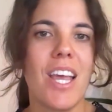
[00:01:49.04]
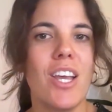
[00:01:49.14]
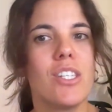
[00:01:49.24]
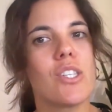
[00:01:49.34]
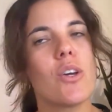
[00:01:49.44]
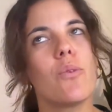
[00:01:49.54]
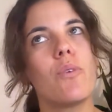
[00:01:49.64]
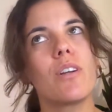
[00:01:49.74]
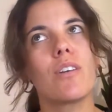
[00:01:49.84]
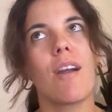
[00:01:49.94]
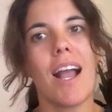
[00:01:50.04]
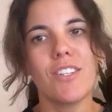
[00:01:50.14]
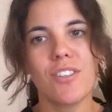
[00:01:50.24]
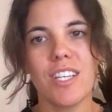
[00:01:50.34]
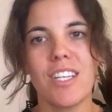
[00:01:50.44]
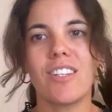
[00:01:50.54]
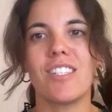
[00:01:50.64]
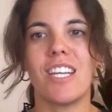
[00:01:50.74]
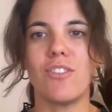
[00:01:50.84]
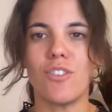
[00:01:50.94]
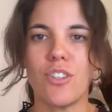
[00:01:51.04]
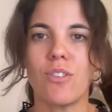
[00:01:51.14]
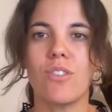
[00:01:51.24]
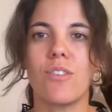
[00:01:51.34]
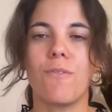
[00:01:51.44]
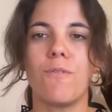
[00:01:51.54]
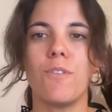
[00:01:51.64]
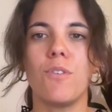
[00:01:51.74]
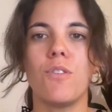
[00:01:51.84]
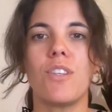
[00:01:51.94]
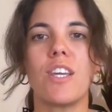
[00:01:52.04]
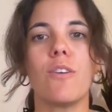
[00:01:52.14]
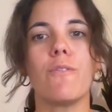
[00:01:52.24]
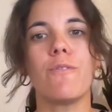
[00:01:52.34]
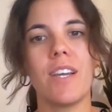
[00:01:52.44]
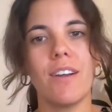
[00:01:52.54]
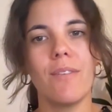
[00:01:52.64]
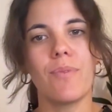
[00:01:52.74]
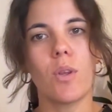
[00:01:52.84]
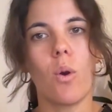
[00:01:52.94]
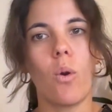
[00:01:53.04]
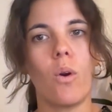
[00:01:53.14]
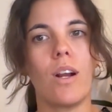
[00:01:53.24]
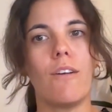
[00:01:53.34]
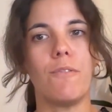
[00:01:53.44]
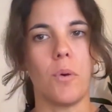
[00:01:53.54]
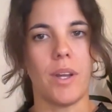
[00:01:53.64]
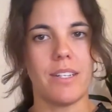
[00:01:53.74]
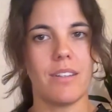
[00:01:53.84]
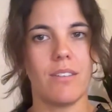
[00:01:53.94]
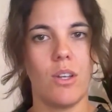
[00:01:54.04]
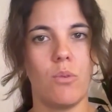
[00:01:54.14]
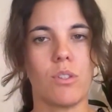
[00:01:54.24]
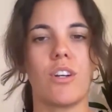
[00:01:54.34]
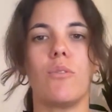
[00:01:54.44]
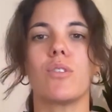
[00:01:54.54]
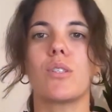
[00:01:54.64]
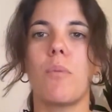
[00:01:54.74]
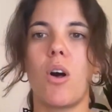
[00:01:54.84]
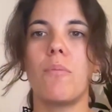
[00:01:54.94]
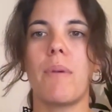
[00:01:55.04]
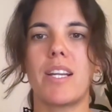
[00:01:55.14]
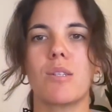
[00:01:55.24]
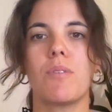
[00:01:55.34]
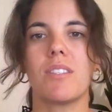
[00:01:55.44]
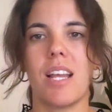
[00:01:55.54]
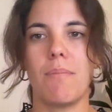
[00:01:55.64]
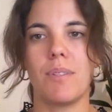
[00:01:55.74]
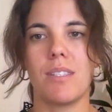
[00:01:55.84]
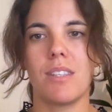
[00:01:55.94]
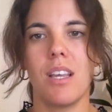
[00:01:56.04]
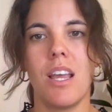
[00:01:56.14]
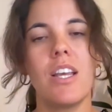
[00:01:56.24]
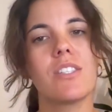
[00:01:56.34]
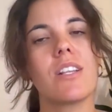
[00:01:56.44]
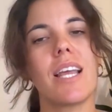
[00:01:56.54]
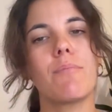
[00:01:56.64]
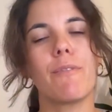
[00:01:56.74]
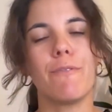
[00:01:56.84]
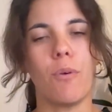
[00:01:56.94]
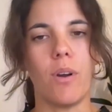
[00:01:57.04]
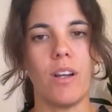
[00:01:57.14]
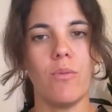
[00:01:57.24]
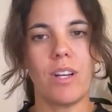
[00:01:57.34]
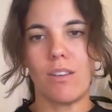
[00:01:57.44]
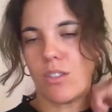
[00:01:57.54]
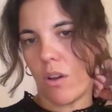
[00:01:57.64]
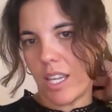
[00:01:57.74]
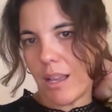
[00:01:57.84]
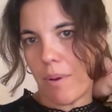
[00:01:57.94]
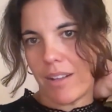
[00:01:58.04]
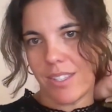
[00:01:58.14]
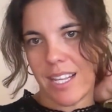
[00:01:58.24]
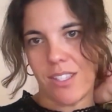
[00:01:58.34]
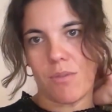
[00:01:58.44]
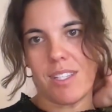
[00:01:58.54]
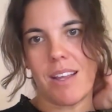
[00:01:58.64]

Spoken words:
So we're gradually going to introduce the food that you fear or avoid. We'll start with small, manageable steps. So like before, when I was talking about sensory